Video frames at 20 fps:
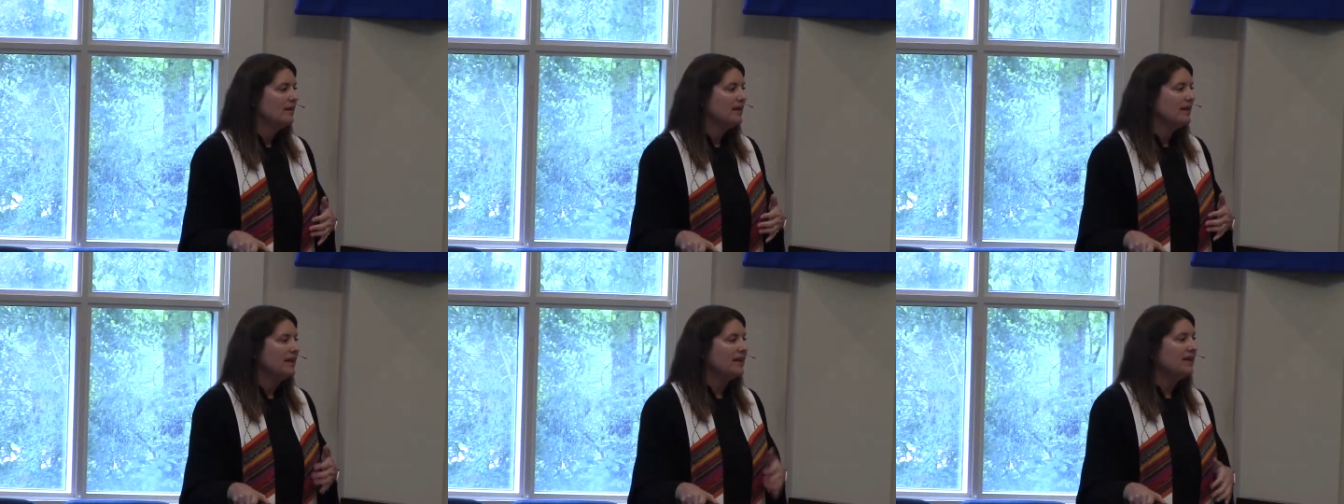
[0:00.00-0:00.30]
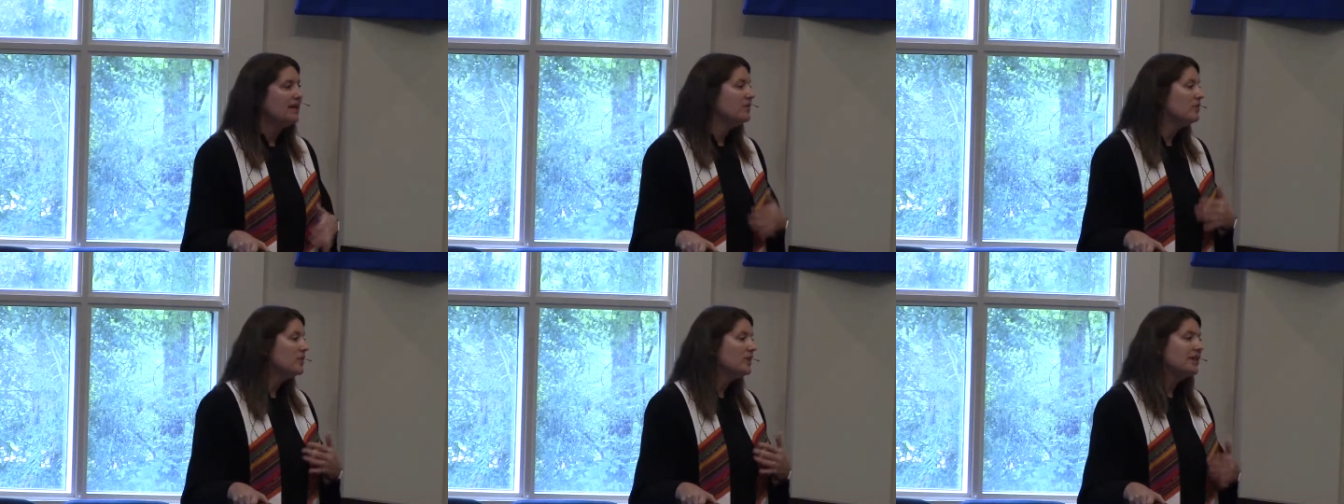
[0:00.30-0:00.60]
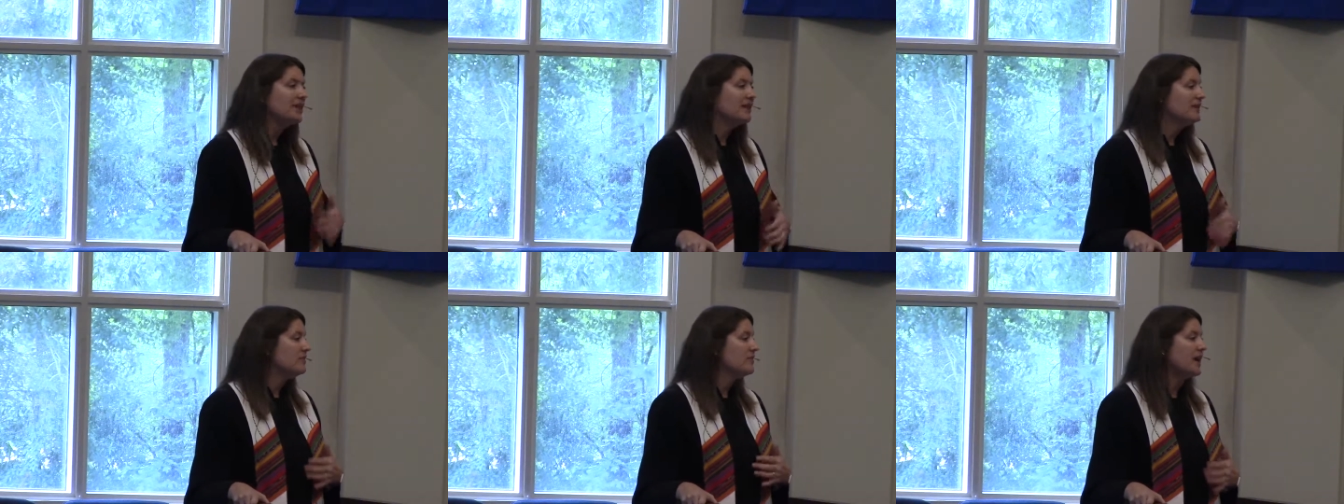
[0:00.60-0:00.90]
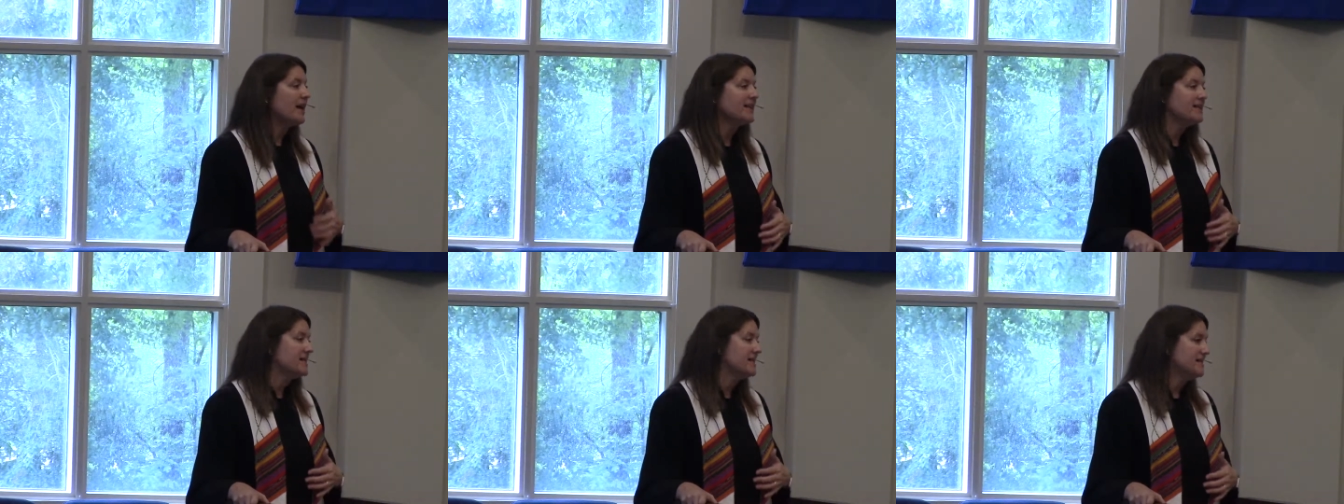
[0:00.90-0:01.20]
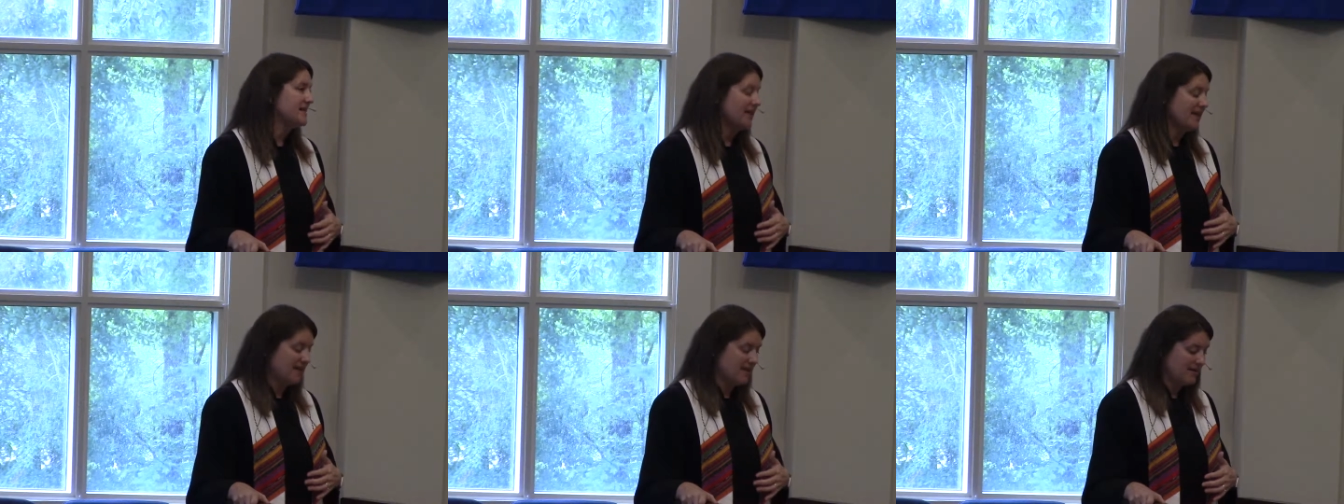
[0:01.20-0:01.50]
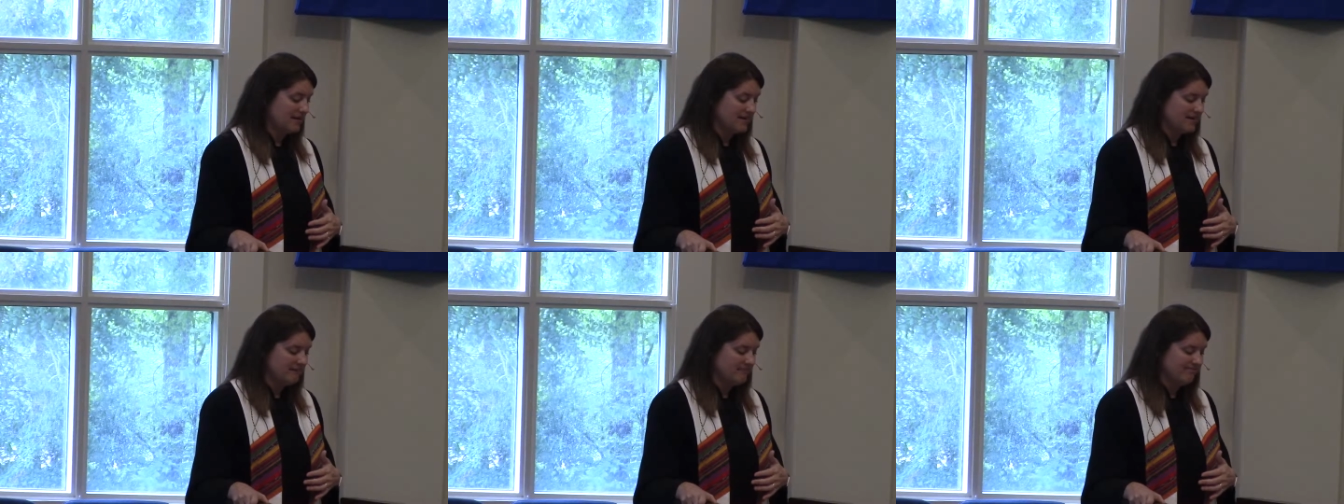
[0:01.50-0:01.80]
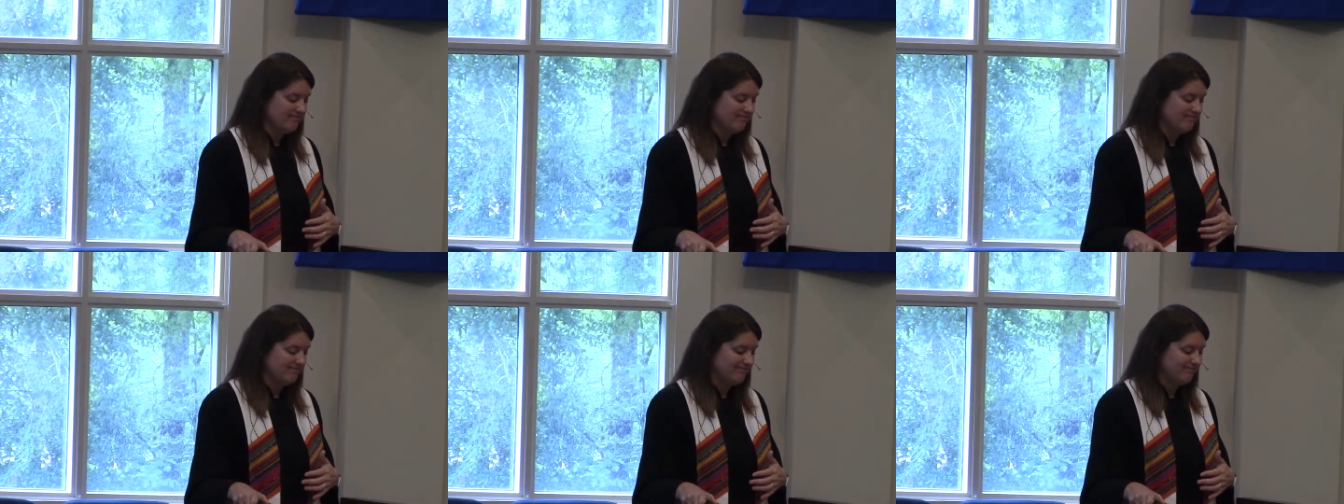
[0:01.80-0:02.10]
even if I sink,
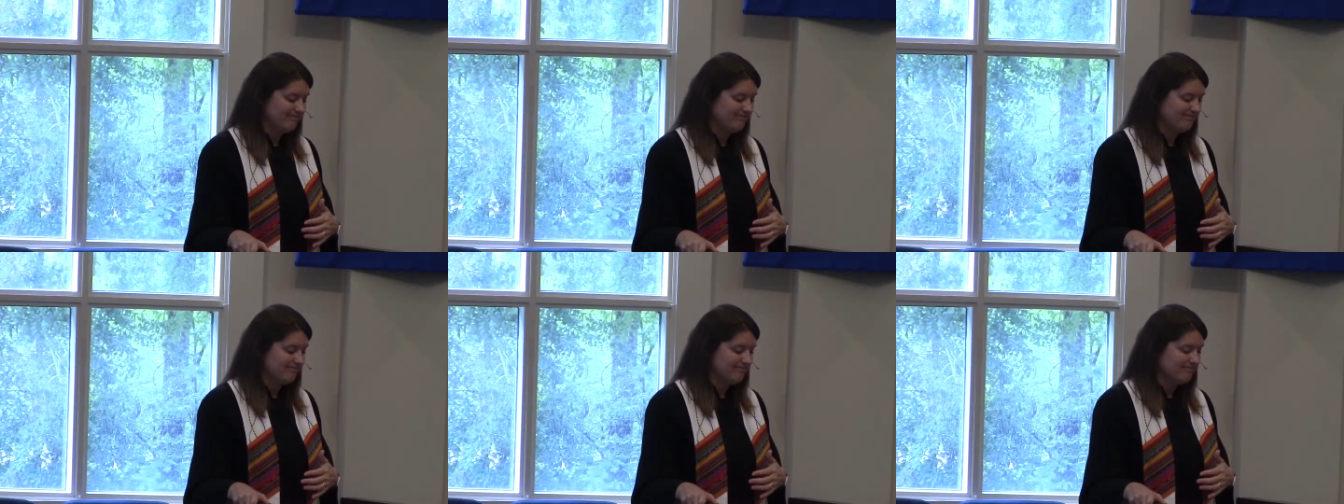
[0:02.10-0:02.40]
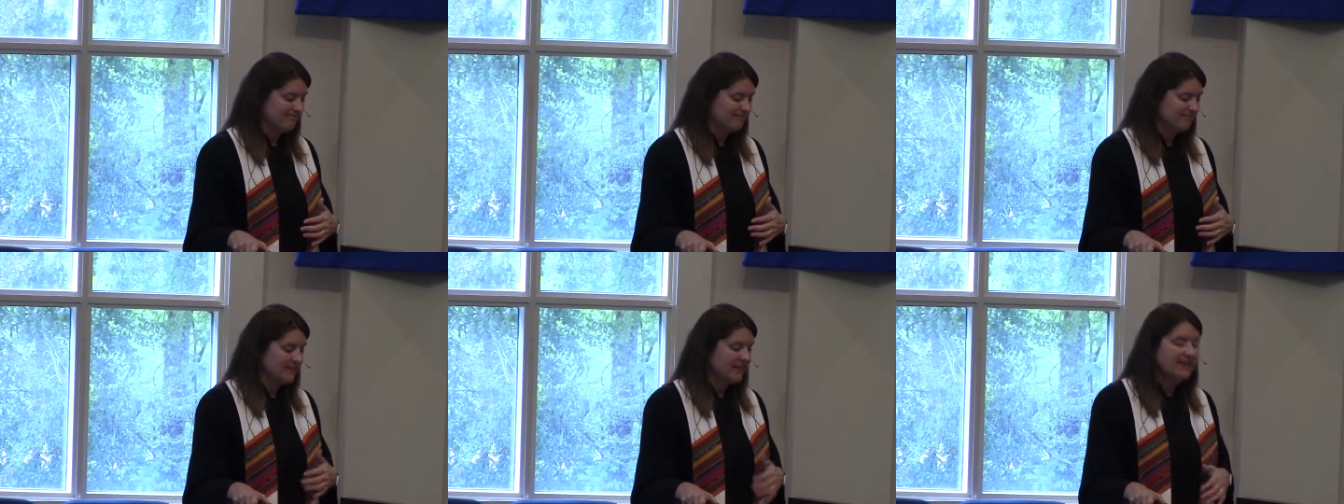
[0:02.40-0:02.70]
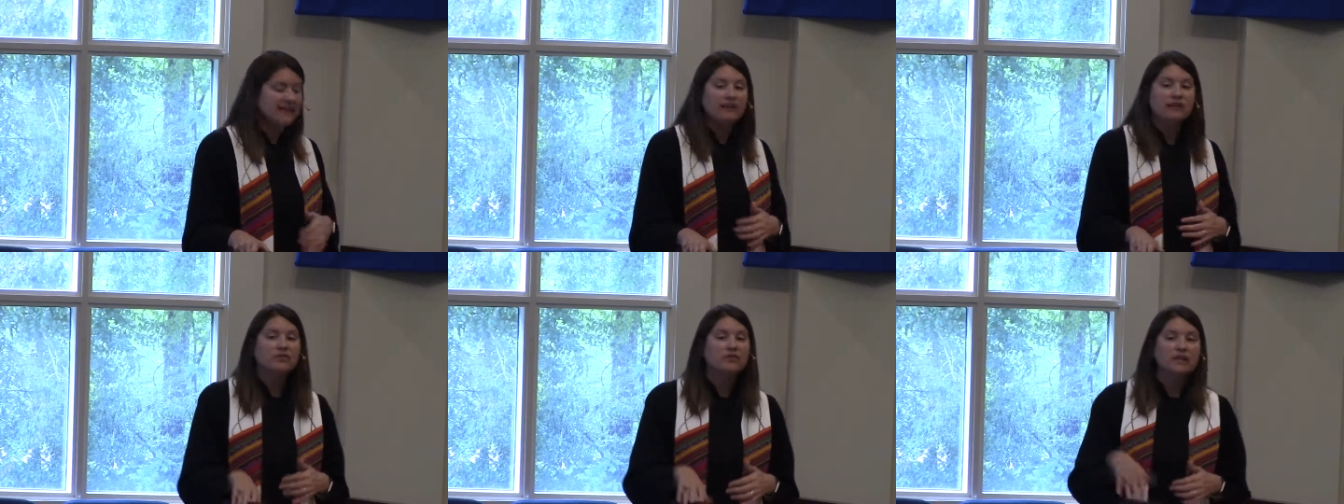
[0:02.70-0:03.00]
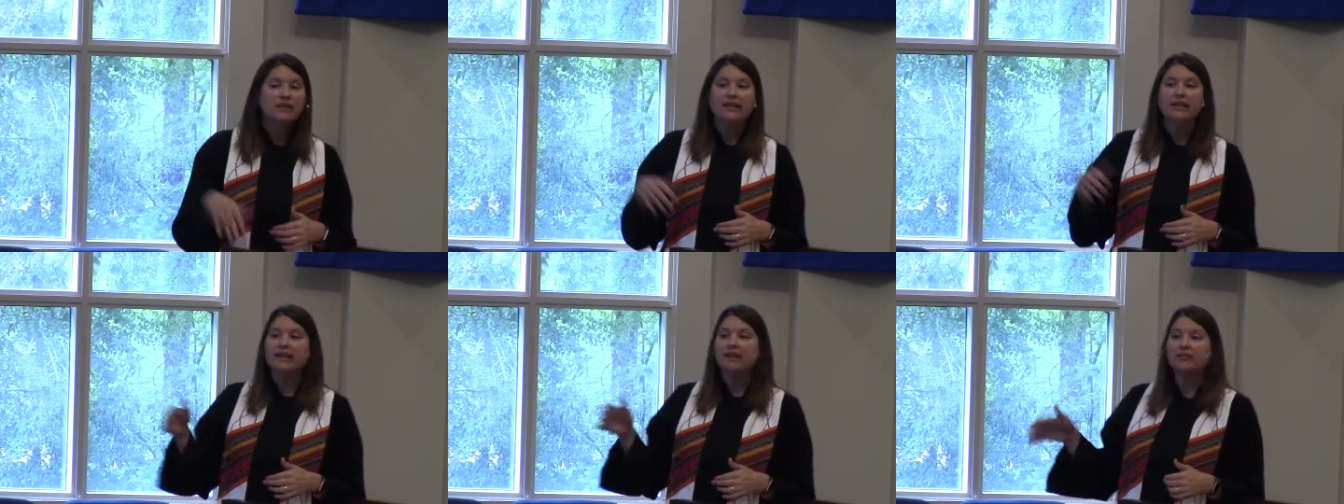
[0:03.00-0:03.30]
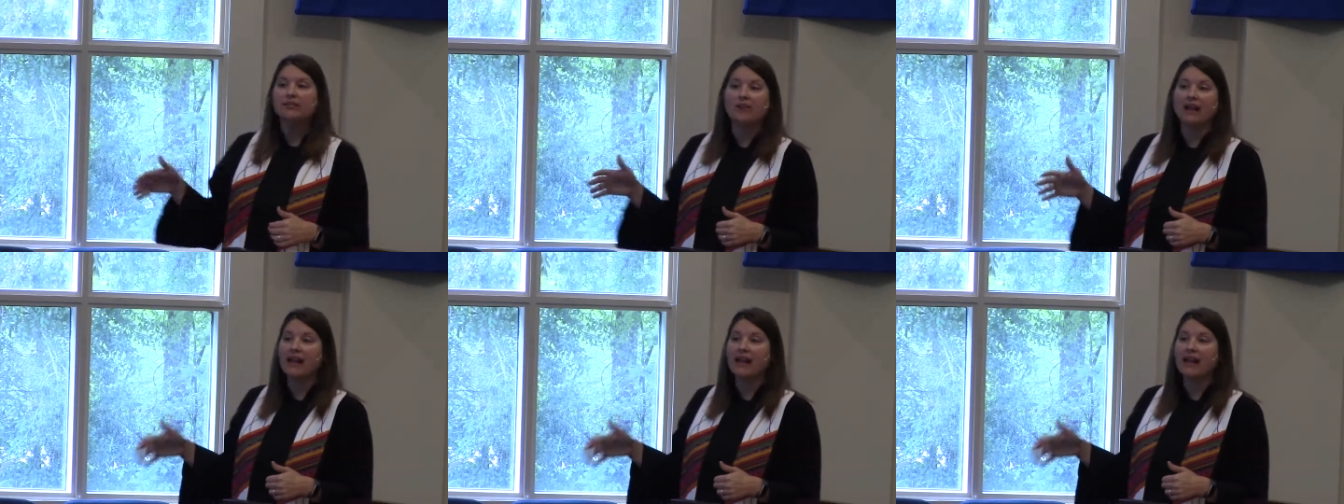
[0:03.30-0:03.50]
even if,